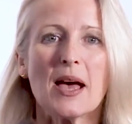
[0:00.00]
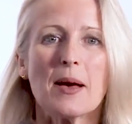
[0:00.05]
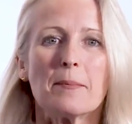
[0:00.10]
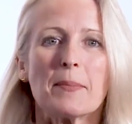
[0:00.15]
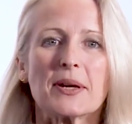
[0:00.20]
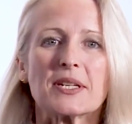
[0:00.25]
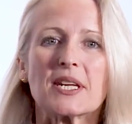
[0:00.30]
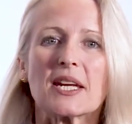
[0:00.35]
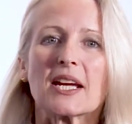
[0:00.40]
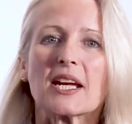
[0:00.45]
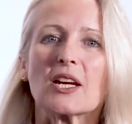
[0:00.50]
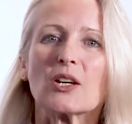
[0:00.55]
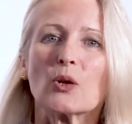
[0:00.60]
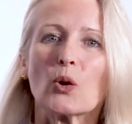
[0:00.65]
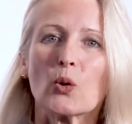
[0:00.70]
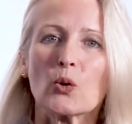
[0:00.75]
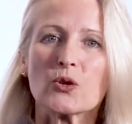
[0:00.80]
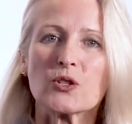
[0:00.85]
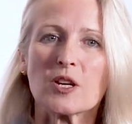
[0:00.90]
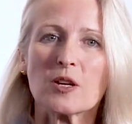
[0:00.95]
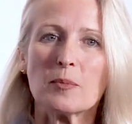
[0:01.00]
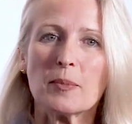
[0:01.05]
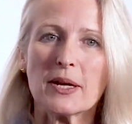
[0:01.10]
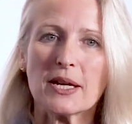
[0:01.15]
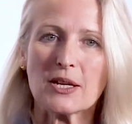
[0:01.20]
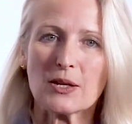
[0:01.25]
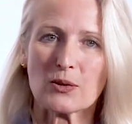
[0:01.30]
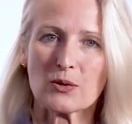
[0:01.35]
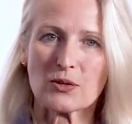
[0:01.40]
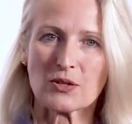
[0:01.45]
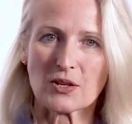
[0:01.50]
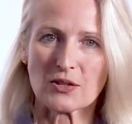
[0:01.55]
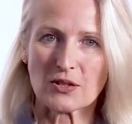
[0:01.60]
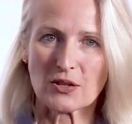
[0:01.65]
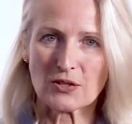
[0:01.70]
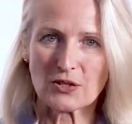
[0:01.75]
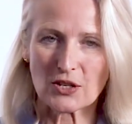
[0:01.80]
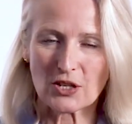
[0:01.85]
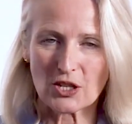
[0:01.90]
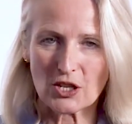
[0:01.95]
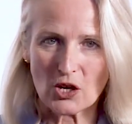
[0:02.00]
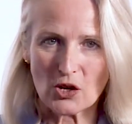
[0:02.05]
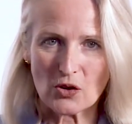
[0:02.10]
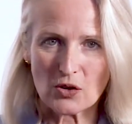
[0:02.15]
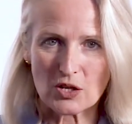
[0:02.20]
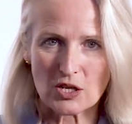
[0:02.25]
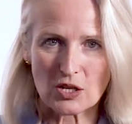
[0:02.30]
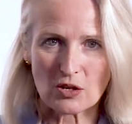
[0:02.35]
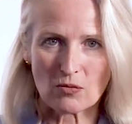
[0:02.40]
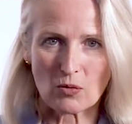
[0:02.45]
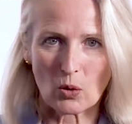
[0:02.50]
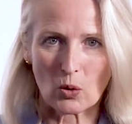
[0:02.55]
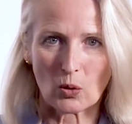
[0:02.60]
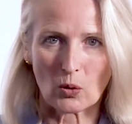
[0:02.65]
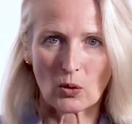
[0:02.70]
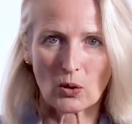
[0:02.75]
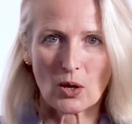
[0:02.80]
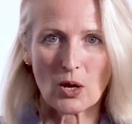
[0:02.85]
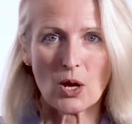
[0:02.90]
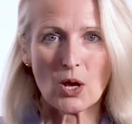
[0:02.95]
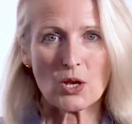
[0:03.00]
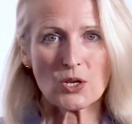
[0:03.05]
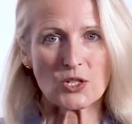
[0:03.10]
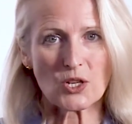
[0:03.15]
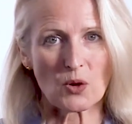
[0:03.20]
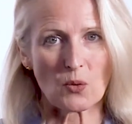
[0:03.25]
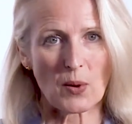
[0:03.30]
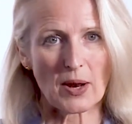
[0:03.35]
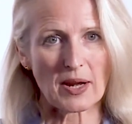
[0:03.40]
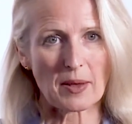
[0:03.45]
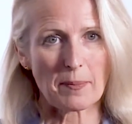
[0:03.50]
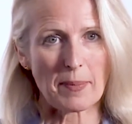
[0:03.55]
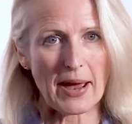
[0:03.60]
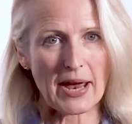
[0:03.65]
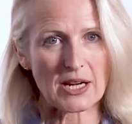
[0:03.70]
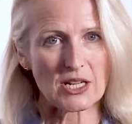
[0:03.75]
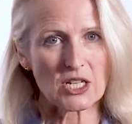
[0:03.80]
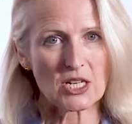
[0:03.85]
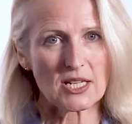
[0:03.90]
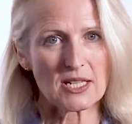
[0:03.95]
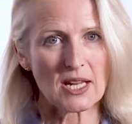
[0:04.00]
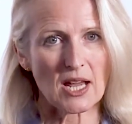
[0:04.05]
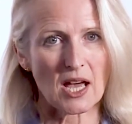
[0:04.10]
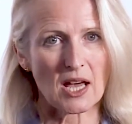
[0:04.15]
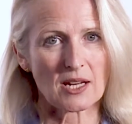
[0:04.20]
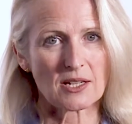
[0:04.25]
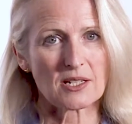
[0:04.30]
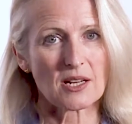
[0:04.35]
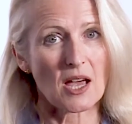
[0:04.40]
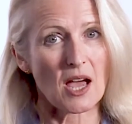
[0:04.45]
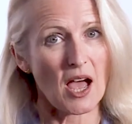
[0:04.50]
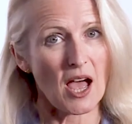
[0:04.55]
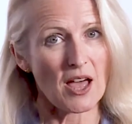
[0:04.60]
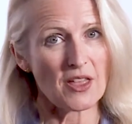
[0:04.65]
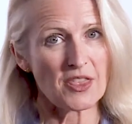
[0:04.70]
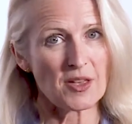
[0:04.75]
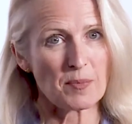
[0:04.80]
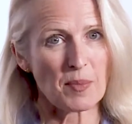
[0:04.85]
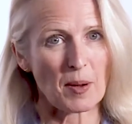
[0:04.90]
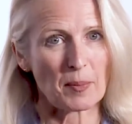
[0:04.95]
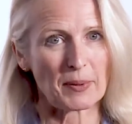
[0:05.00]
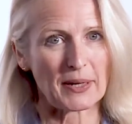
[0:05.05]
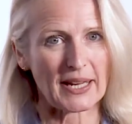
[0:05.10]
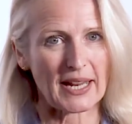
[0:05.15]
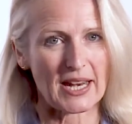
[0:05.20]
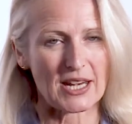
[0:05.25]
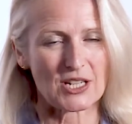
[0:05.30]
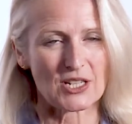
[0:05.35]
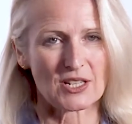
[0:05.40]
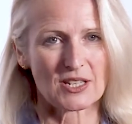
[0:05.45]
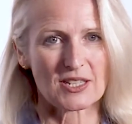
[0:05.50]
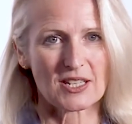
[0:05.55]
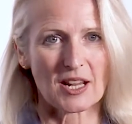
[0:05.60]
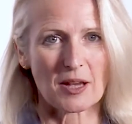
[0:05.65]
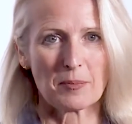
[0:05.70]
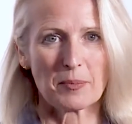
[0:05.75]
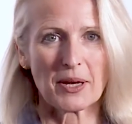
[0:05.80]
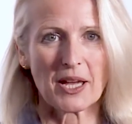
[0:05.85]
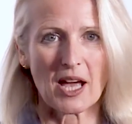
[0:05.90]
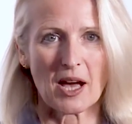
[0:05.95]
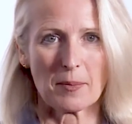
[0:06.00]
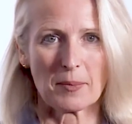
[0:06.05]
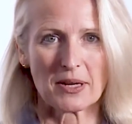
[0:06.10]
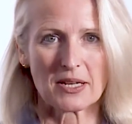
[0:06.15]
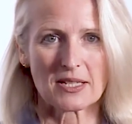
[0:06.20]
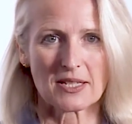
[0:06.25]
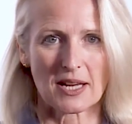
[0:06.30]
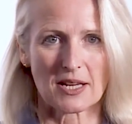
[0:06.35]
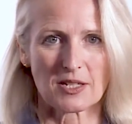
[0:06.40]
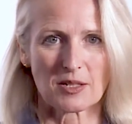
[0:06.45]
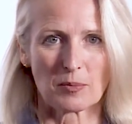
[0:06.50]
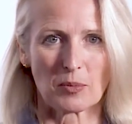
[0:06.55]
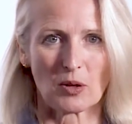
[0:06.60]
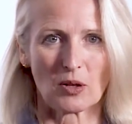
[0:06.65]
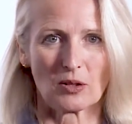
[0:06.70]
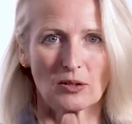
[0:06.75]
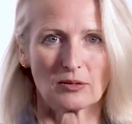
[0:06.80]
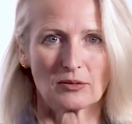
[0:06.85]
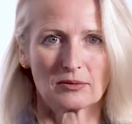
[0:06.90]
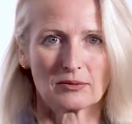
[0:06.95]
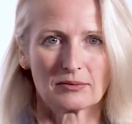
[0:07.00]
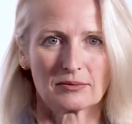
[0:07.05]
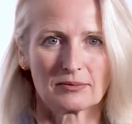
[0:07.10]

but it can also be used as a security rule, so when a badge is earned, other publications can become accessible.